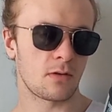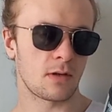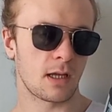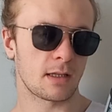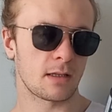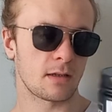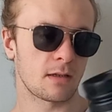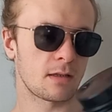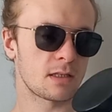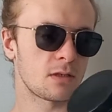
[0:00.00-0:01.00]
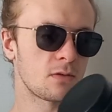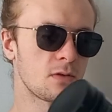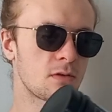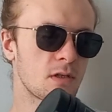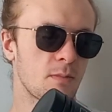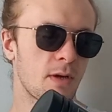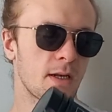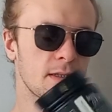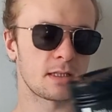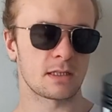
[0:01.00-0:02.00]
there's no nutrient
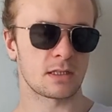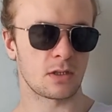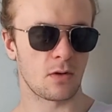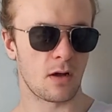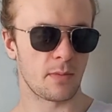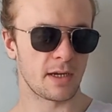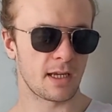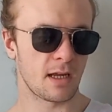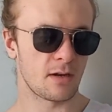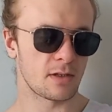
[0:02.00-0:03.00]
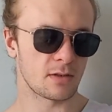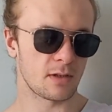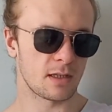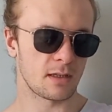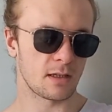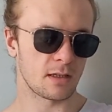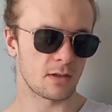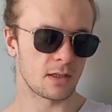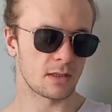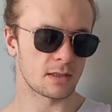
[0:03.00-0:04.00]
panel. It doesn't show how many calories or anything
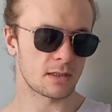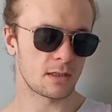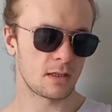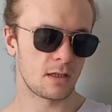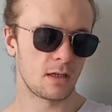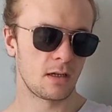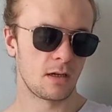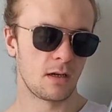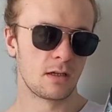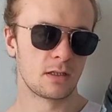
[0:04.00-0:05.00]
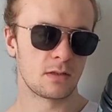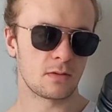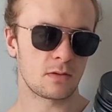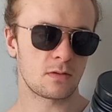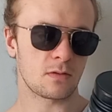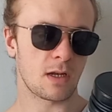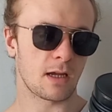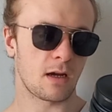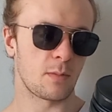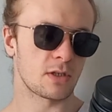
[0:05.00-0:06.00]
in this,
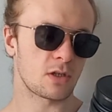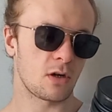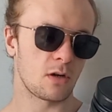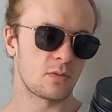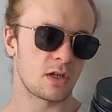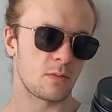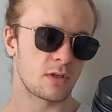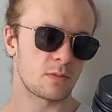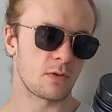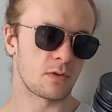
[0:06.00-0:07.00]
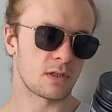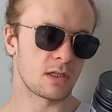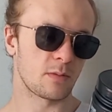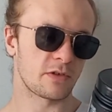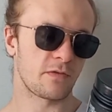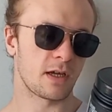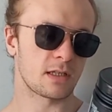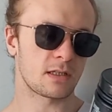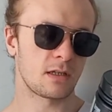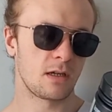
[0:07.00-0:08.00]
like how much carbs, how much protein, how much
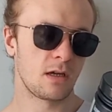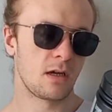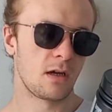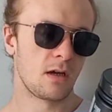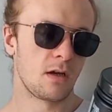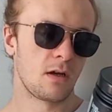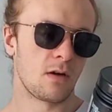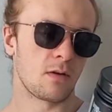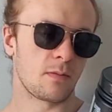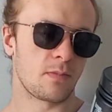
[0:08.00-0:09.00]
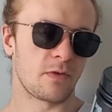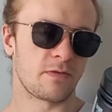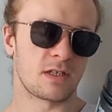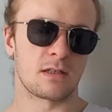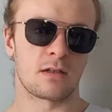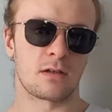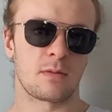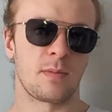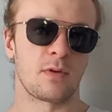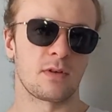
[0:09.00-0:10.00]
fats. Obviously it's not going to
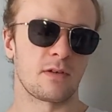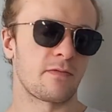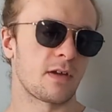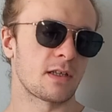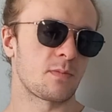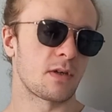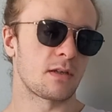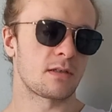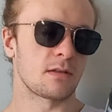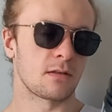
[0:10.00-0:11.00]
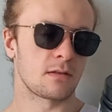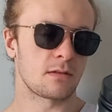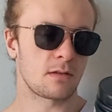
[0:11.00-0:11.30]
be protein or fats, but still